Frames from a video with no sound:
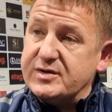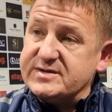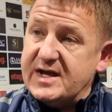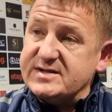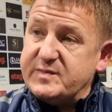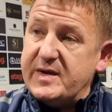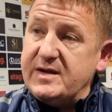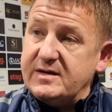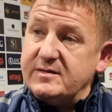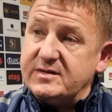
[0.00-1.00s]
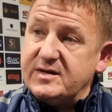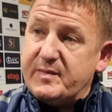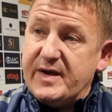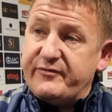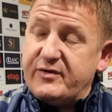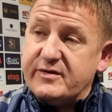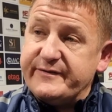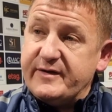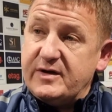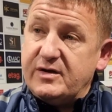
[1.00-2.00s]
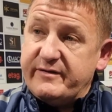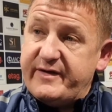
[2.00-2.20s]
because that has been the bedrock of a lot